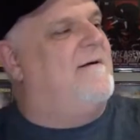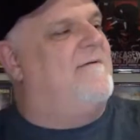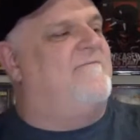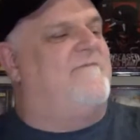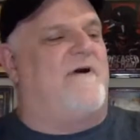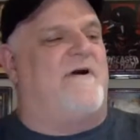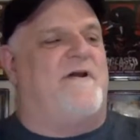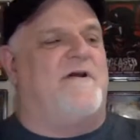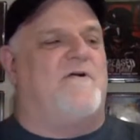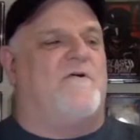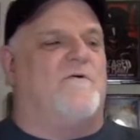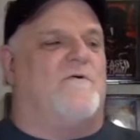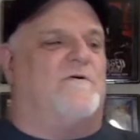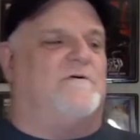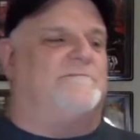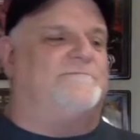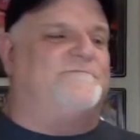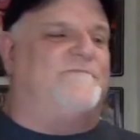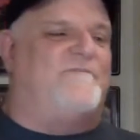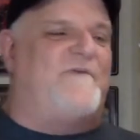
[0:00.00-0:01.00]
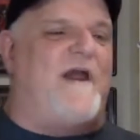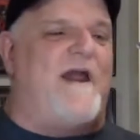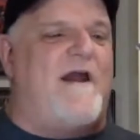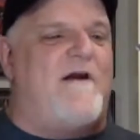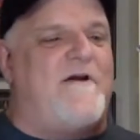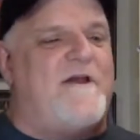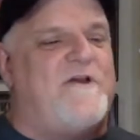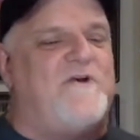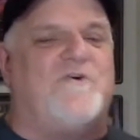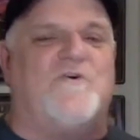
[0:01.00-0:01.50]
very cool.
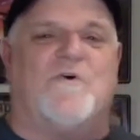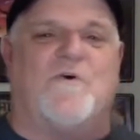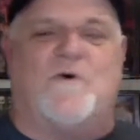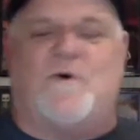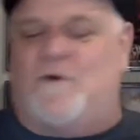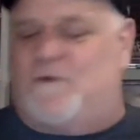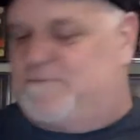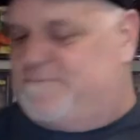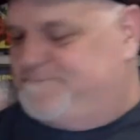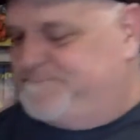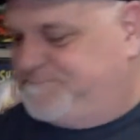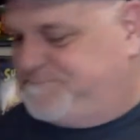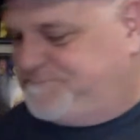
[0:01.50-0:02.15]
Very cool.